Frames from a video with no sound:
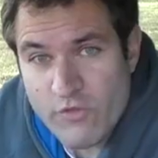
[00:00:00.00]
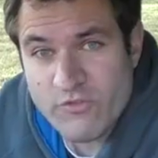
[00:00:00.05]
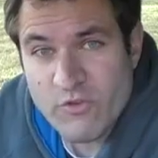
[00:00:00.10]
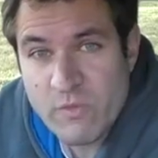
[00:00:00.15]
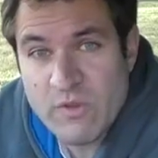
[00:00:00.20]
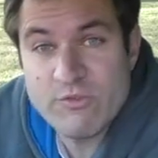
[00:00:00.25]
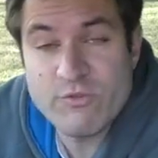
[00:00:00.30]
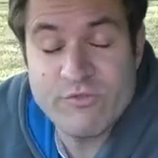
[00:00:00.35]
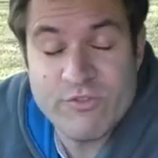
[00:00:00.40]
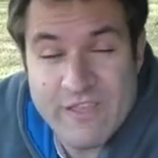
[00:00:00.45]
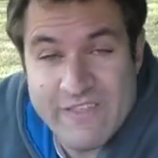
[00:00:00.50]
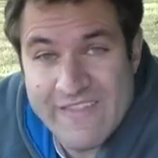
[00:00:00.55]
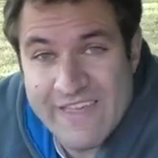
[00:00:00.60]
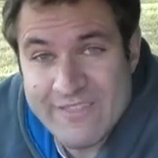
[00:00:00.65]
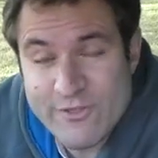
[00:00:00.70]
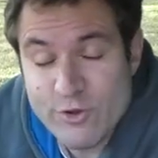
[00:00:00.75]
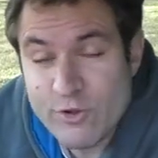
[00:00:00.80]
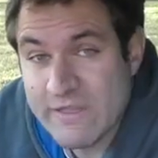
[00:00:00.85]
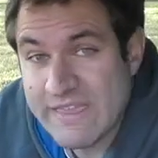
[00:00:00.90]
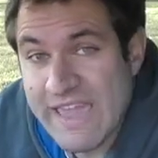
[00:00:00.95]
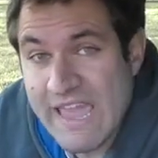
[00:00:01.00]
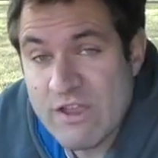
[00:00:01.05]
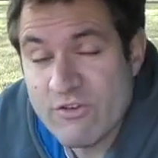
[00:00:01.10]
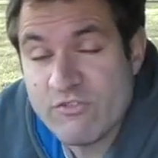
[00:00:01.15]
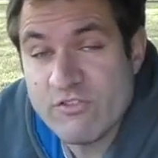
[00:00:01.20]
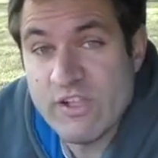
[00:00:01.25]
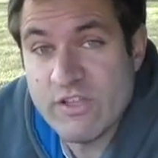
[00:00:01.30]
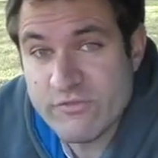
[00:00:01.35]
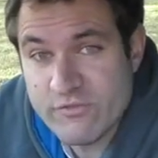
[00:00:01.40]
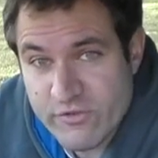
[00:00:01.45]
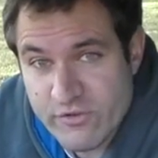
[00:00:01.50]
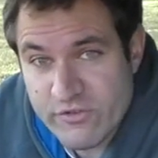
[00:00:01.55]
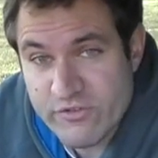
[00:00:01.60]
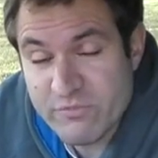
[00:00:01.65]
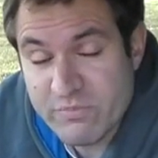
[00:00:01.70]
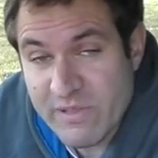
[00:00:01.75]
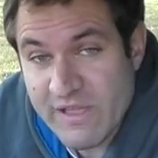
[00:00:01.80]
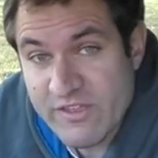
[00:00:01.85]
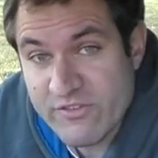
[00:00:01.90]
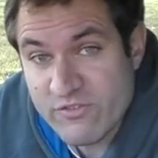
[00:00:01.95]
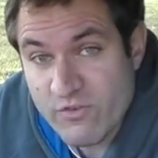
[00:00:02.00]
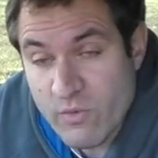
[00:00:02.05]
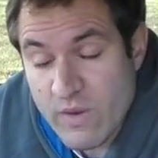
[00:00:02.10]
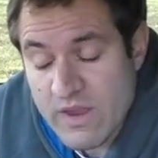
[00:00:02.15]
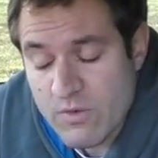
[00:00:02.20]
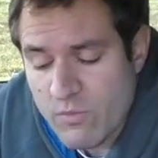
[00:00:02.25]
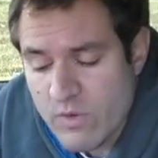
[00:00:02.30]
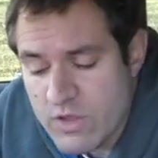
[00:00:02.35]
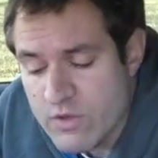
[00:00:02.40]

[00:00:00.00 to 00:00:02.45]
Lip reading: Also interesting in that little gauge cluster display screen,